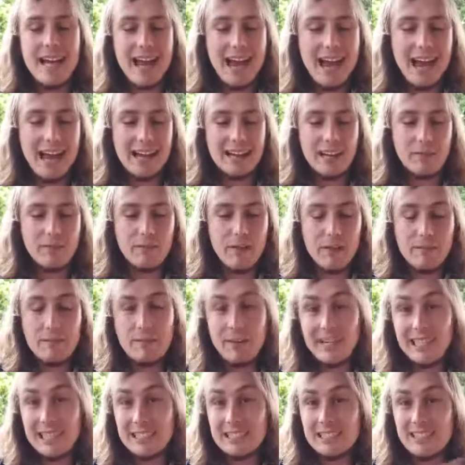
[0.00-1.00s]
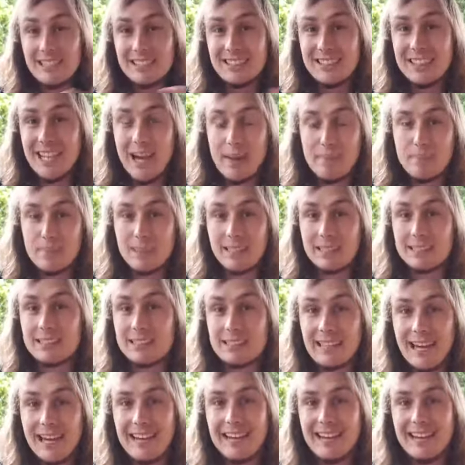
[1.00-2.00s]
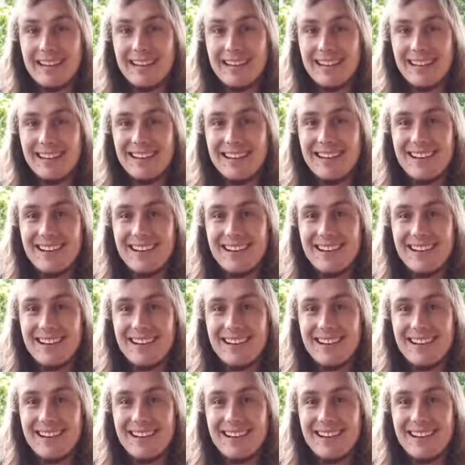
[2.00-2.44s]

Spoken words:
and if I finished the chapter studying,